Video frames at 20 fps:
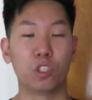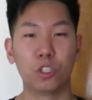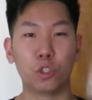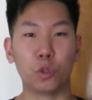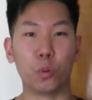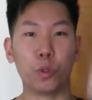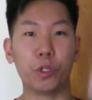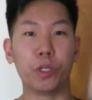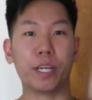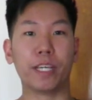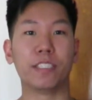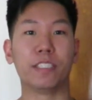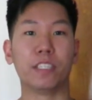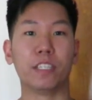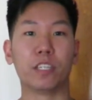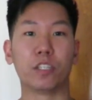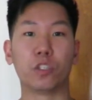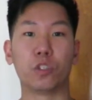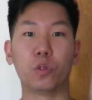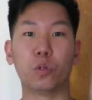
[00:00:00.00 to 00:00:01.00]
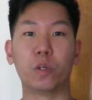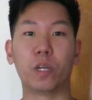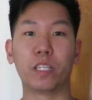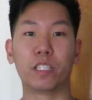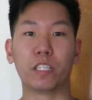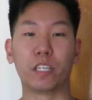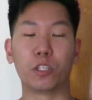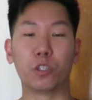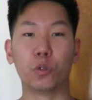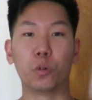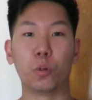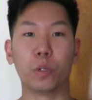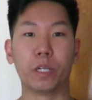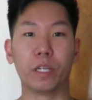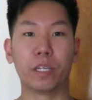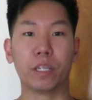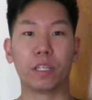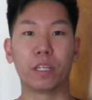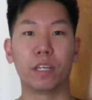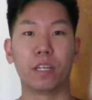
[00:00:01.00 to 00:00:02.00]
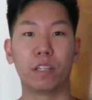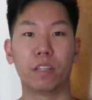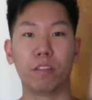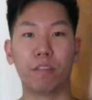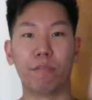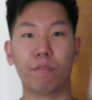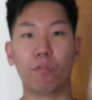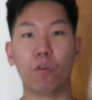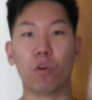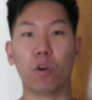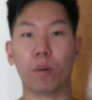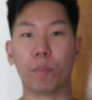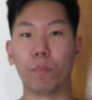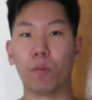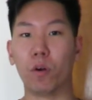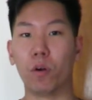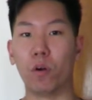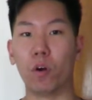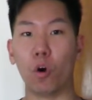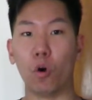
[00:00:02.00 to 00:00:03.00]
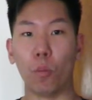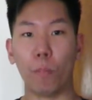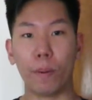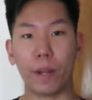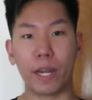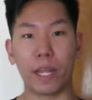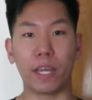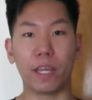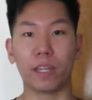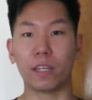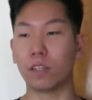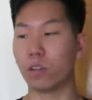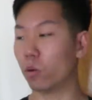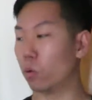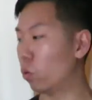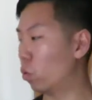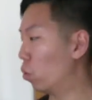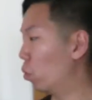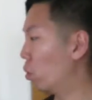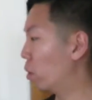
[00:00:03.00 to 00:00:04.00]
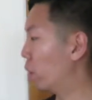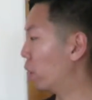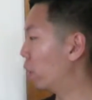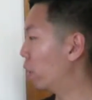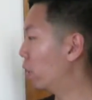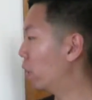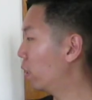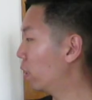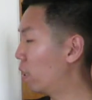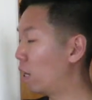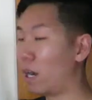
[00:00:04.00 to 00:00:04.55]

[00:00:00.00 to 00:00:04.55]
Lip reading: So what do you guys think? Do you guys like doing the form open hand or